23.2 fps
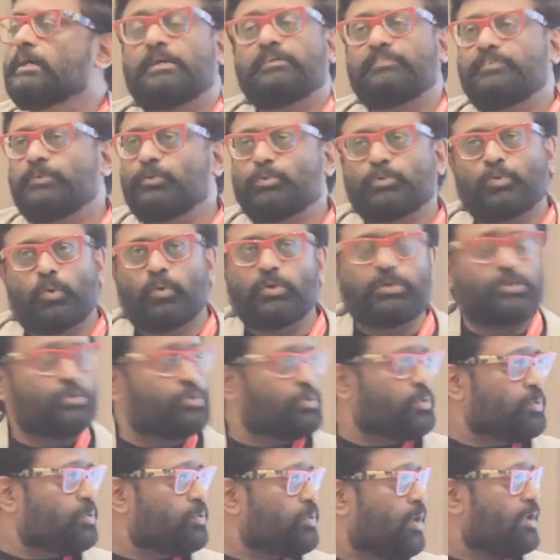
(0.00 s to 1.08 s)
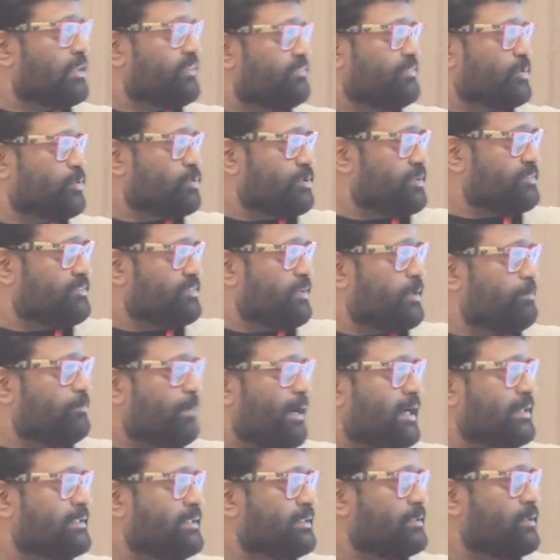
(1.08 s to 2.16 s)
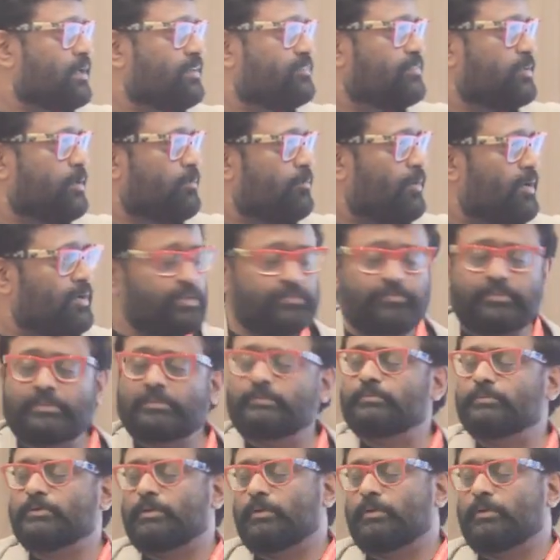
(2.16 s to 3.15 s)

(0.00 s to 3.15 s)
If you don't do, or if your partner or if your whatever